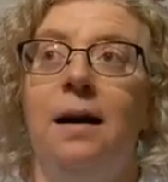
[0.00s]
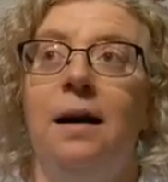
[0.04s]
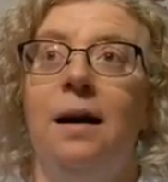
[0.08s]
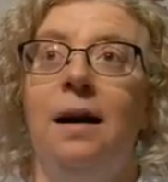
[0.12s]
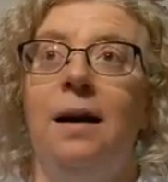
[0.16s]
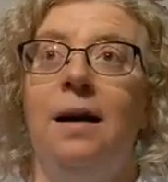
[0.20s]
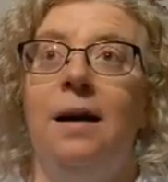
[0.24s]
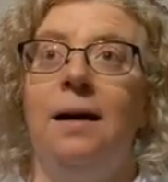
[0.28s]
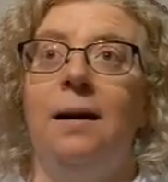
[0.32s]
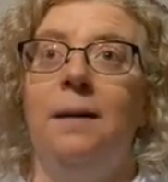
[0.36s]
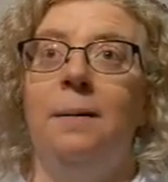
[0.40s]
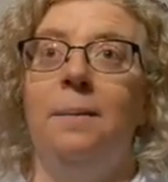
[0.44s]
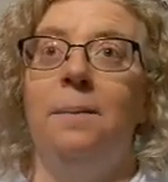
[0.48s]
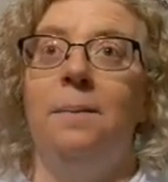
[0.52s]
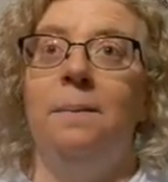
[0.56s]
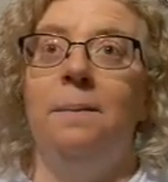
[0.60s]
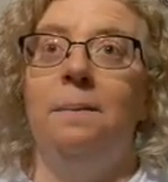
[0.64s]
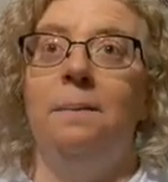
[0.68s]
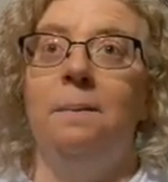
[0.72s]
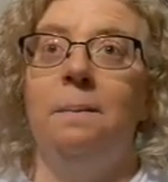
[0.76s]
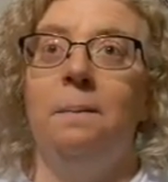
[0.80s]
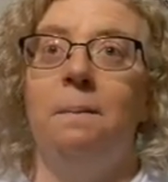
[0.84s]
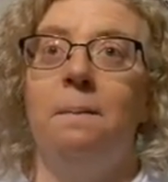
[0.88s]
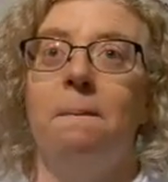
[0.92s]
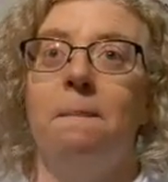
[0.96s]
Um,
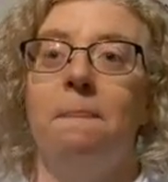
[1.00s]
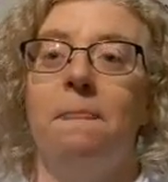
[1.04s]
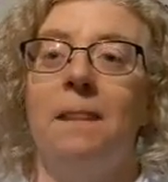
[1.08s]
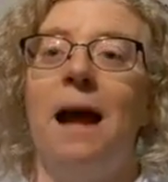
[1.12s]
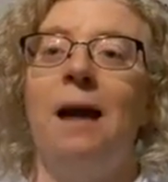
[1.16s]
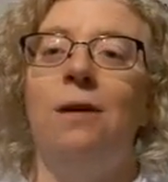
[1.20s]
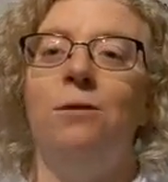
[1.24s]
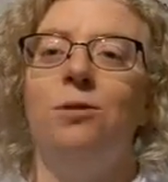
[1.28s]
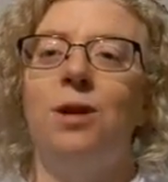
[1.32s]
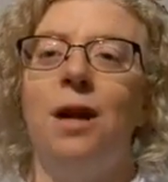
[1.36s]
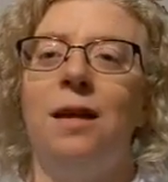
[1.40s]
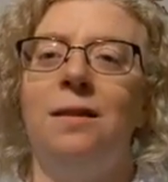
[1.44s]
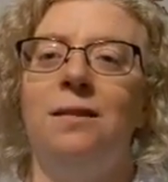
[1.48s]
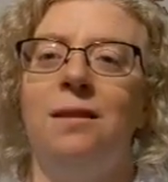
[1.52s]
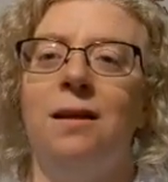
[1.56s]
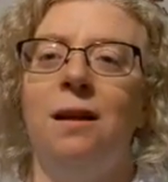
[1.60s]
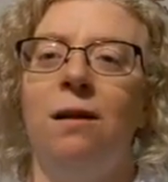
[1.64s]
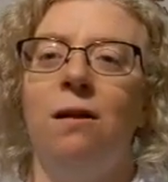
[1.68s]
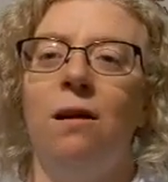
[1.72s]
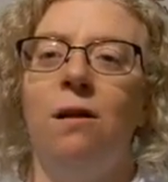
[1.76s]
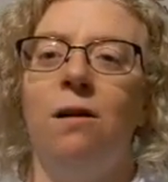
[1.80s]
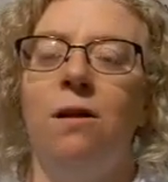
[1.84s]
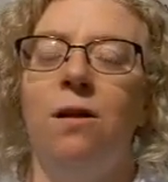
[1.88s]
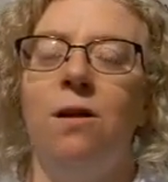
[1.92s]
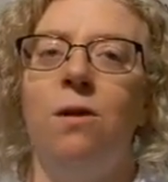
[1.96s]
how
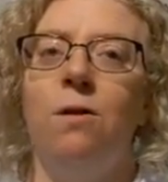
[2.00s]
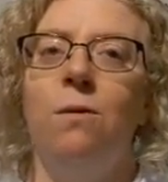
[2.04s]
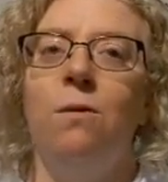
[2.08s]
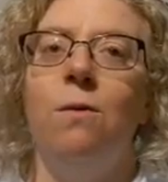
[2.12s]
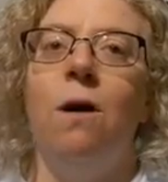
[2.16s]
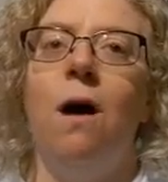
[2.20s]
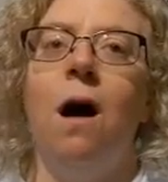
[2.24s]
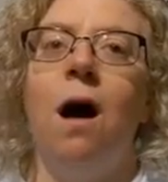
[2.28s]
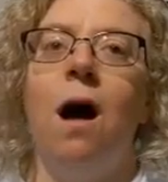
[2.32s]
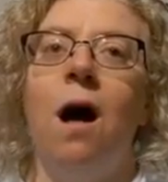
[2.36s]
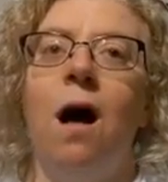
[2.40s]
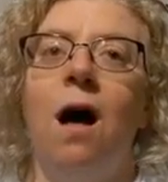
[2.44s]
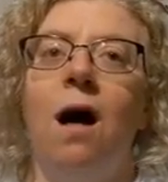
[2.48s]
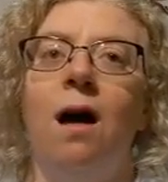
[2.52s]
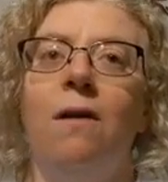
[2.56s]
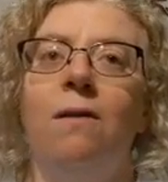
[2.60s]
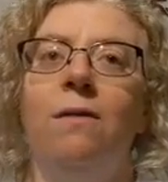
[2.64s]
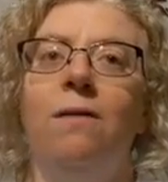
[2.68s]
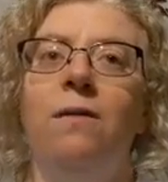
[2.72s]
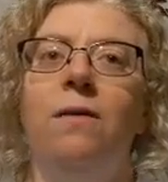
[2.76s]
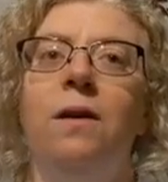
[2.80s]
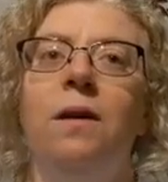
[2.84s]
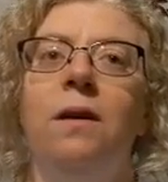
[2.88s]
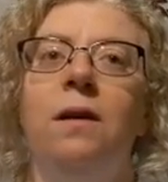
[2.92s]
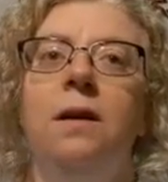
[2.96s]
trusting are you
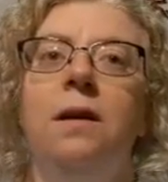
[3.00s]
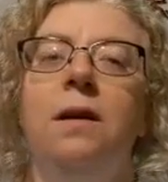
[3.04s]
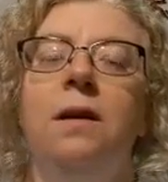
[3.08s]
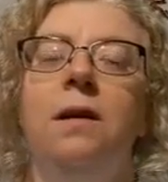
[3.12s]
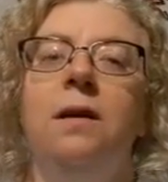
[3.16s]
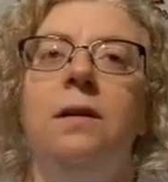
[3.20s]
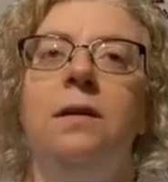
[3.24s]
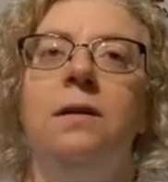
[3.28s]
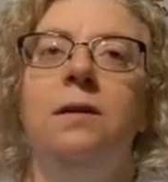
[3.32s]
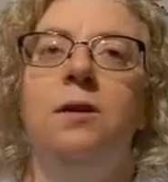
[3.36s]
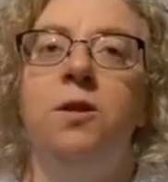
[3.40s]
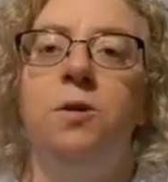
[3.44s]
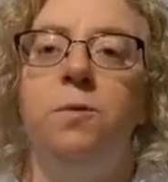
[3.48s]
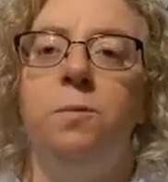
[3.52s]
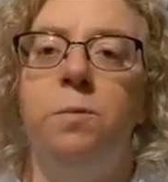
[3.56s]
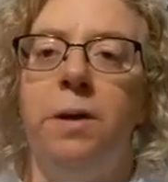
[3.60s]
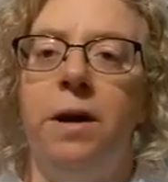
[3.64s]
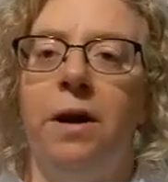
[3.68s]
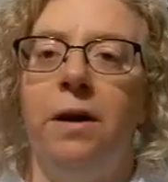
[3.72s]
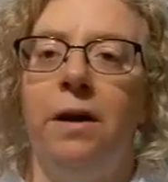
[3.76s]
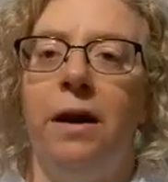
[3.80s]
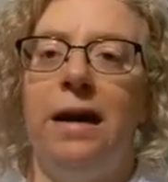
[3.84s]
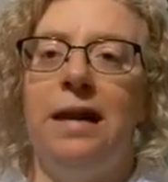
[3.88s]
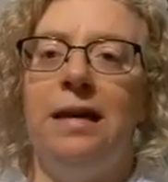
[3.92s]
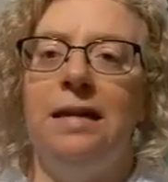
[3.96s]
of
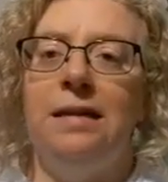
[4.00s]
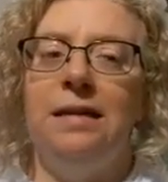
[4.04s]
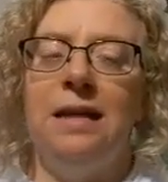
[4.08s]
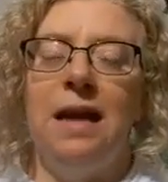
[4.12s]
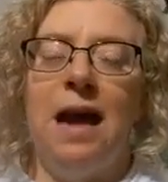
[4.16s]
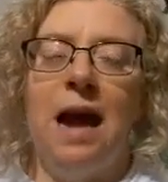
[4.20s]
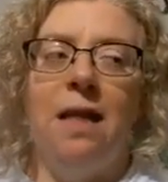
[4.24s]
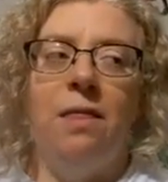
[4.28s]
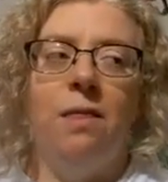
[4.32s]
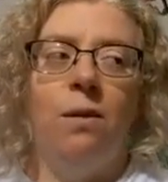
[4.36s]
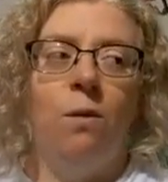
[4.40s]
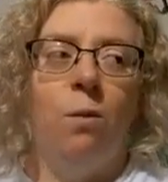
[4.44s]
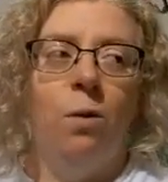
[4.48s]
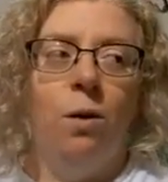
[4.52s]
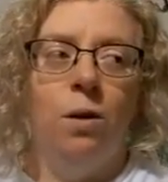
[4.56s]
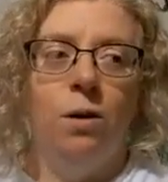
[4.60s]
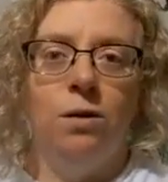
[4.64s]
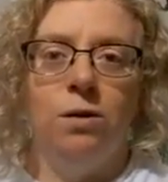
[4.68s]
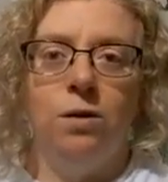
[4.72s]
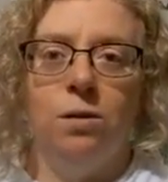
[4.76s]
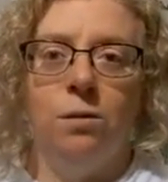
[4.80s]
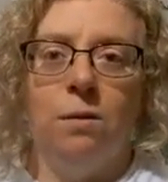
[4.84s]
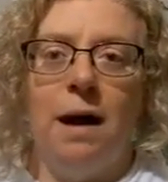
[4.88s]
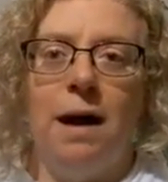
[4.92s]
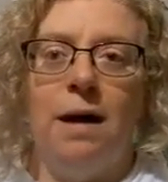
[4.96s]
spirit and the
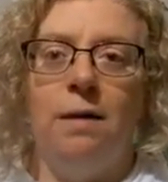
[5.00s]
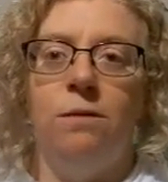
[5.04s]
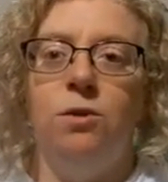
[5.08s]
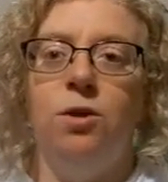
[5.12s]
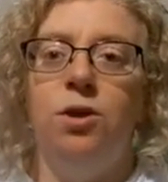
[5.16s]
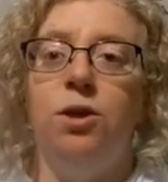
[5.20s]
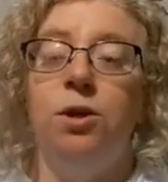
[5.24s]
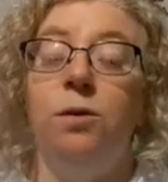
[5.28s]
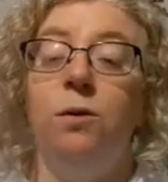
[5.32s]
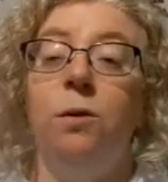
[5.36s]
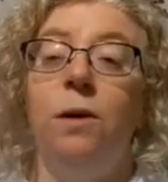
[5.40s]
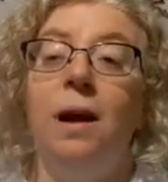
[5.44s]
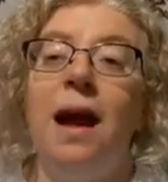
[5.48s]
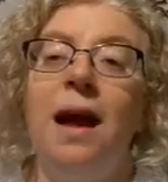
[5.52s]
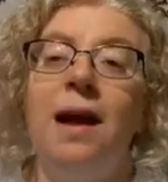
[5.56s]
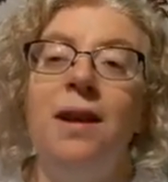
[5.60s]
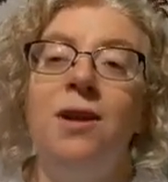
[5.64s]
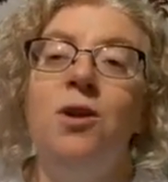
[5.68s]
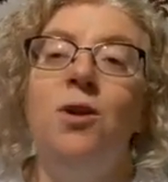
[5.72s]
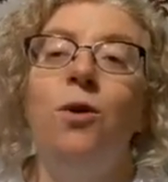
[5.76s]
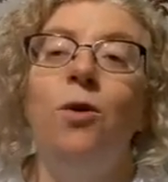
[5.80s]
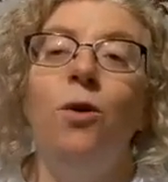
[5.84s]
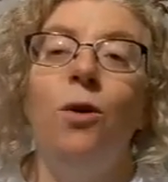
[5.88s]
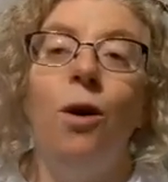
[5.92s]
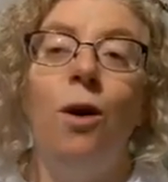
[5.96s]
world around you
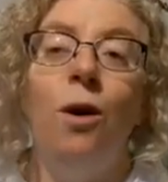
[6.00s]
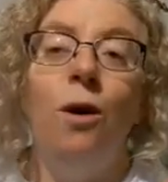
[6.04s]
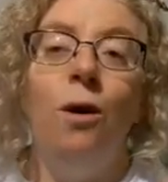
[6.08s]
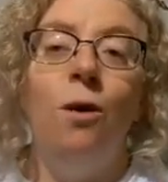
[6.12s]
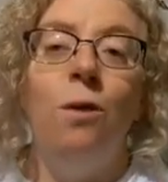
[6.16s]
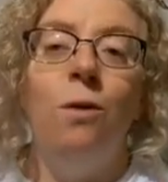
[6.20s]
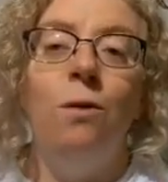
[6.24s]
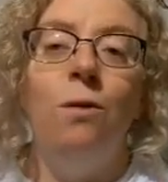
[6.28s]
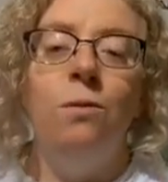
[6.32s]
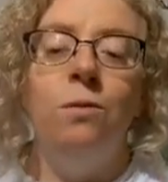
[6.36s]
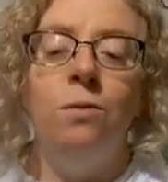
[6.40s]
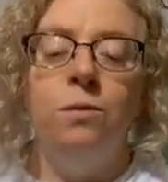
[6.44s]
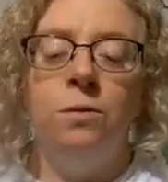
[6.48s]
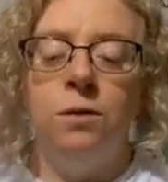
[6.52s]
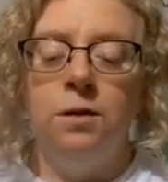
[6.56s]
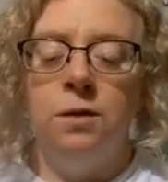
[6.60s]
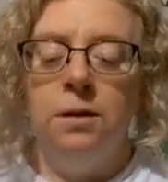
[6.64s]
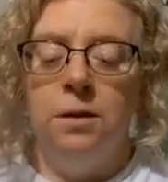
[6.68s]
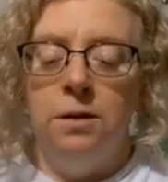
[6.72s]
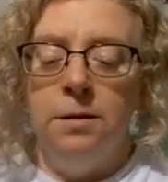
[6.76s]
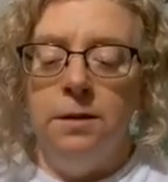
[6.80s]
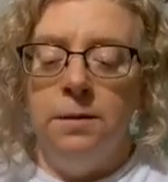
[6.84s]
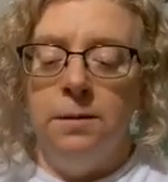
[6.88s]
and your own